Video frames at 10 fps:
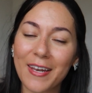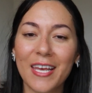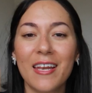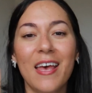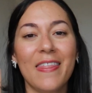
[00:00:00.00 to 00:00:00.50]

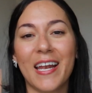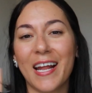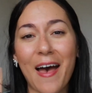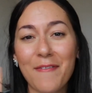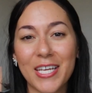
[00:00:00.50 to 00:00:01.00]
it that I
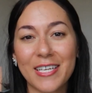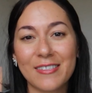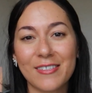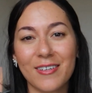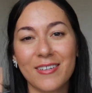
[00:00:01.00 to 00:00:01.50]
haven't
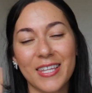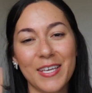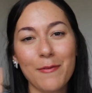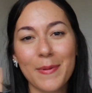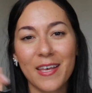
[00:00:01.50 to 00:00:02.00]
answered,
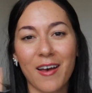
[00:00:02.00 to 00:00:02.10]
leave them in the